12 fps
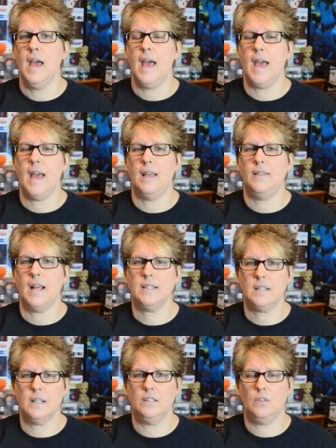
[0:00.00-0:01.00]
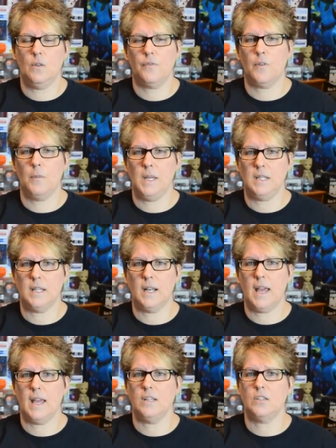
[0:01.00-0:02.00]
And that's going to do it for me
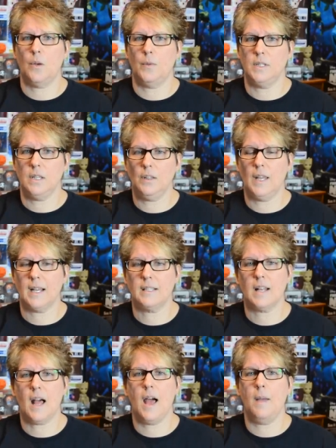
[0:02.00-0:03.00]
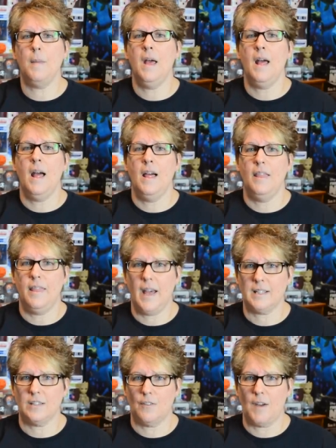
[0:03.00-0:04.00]
today. So until next time, that's a